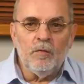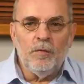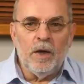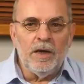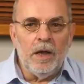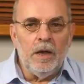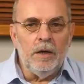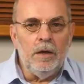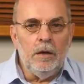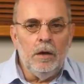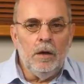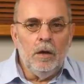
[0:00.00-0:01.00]
find
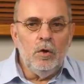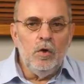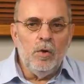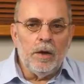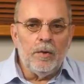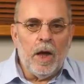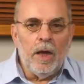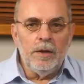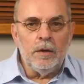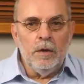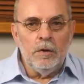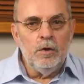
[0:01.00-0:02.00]
any, you are
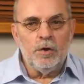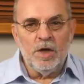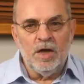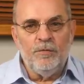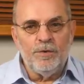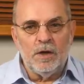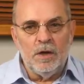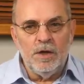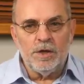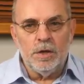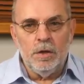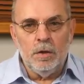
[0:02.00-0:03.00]
either not a gifted
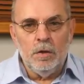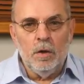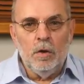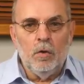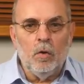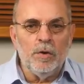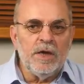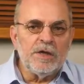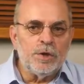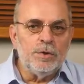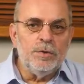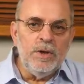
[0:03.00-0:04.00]
listener or an
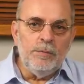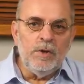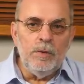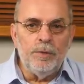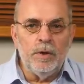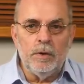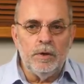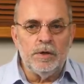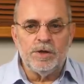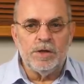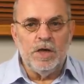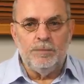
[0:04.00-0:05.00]
extremely
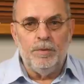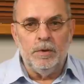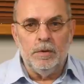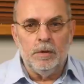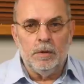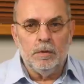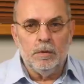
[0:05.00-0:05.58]
brilliant set builder.